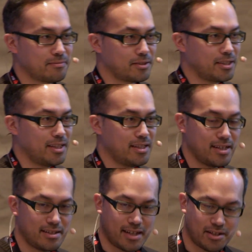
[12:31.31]
Okay? And
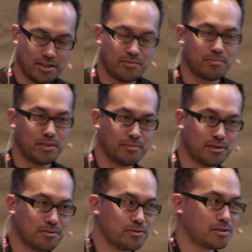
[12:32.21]
that's actually what people do.